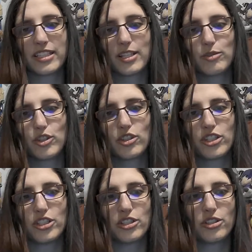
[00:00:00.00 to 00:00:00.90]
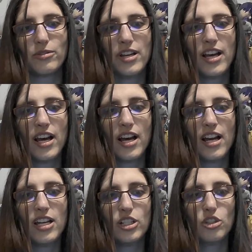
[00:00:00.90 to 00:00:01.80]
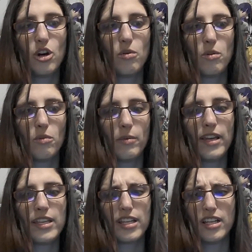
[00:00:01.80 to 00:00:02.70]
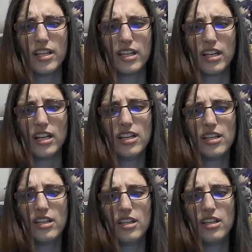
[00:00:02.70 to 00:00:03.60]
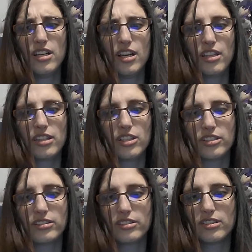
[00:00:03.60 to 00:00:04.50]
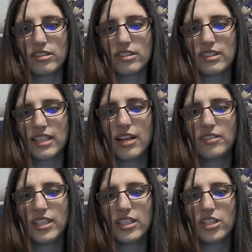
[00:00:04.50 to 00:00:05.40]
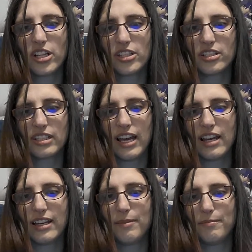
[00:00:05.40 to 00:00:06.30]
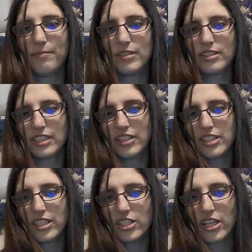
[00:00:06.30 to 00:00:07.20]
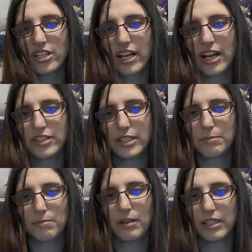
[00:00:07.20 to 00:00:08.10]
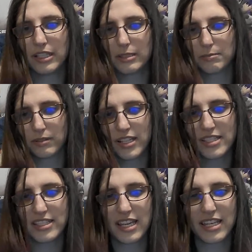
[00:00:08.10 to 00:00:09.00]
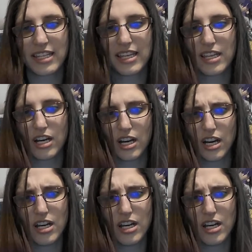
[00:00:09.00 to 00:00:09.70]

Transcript: That's what you're going to do. Huh? No, wait. Huh? They're sounding each other uh, um they're sounding each other out in a in a breathtaking, huh?